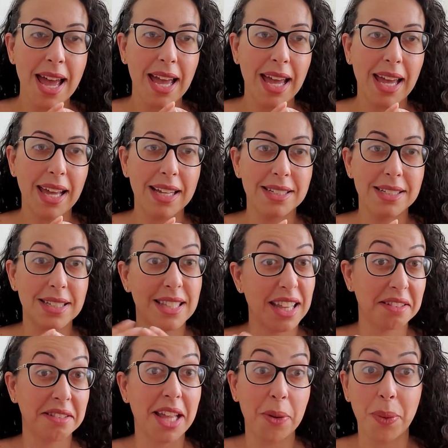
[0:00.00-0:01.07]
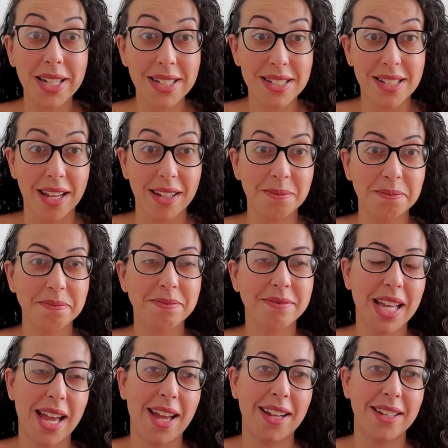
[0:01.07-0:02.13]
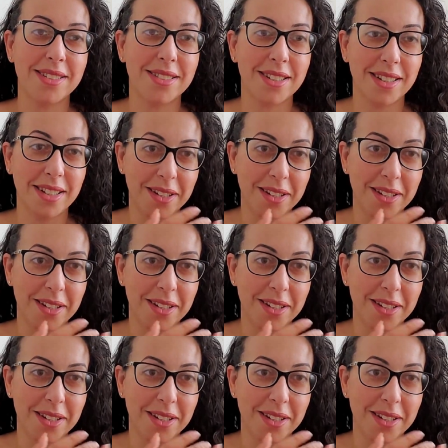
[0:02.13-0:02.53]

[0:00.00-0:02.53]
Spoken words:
And then they raced it and